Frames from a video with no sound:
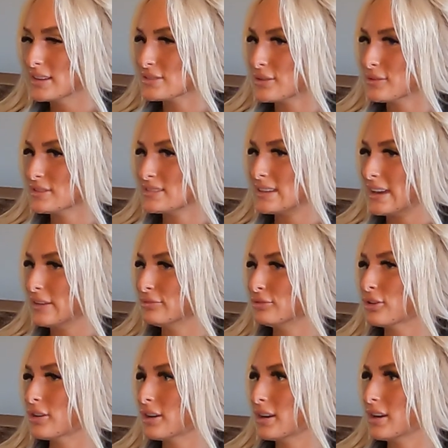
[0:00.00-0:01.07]
so it was day
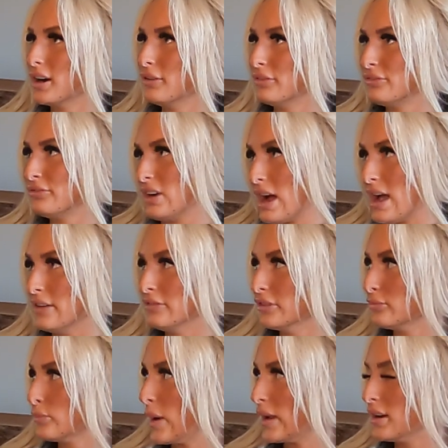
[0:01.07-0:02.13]
4 of 5 of
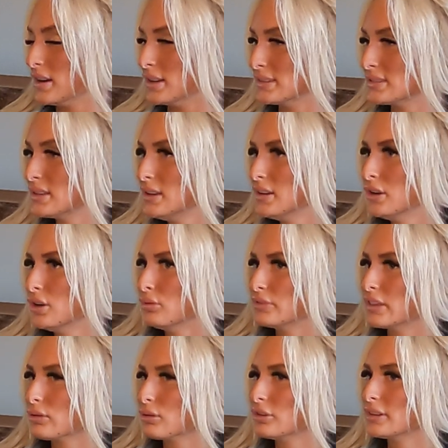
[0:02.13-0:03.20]
my hunt.
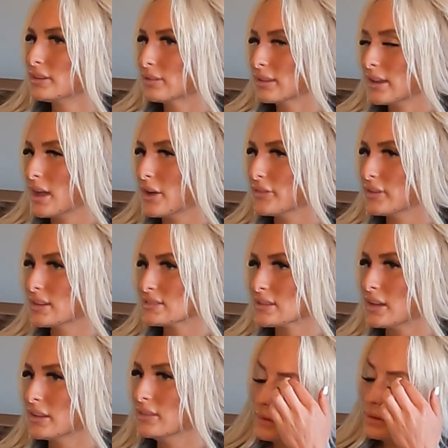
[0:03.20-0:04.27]
They were only really having us
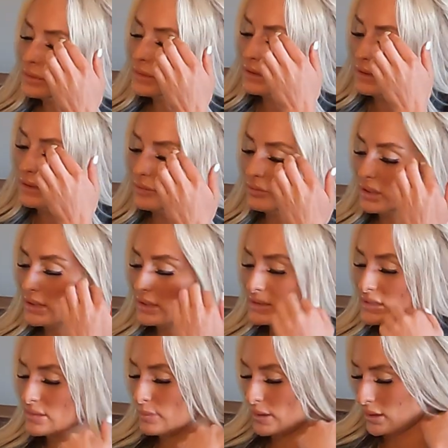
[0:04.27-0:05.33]
hunt the
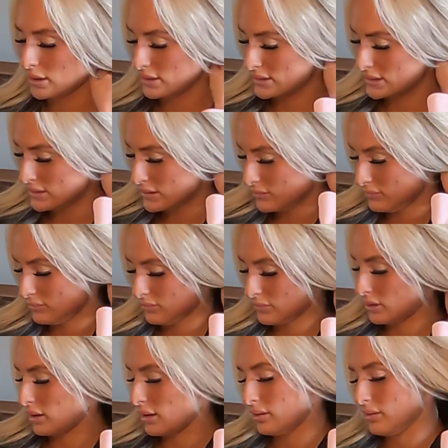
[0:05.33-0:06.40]
evenings because,
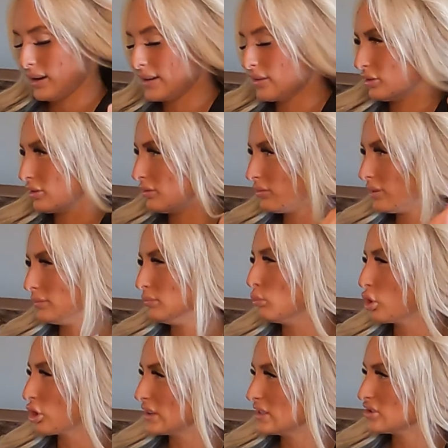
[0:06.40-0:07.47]
I don't know,
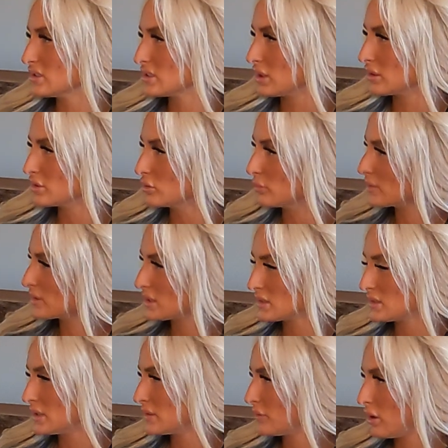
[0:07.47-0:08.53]
mornings just aren't super
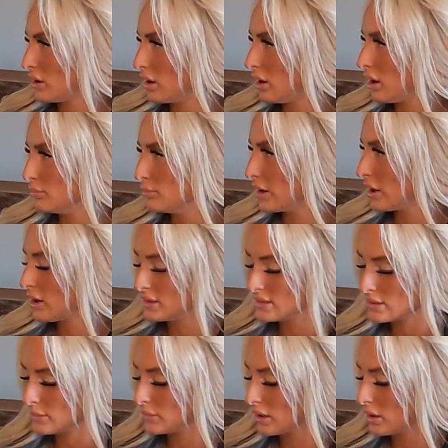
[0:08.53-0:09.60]
successful on bear hunts
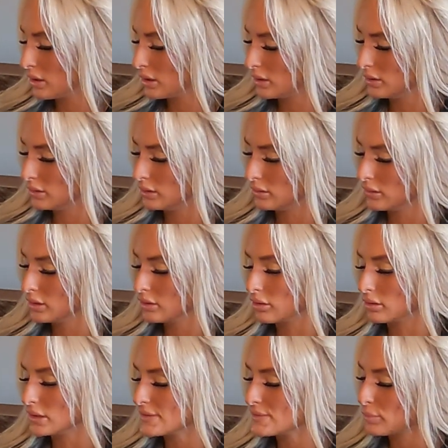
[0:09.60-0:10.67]
up there in the
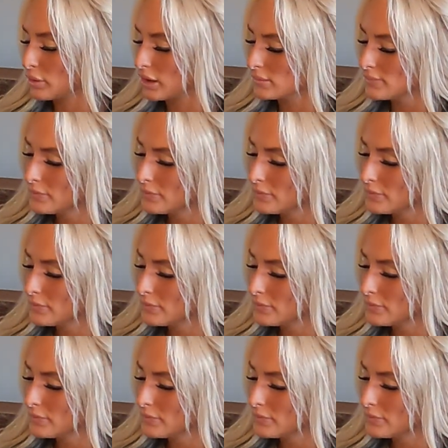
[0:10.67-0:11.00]
early spring.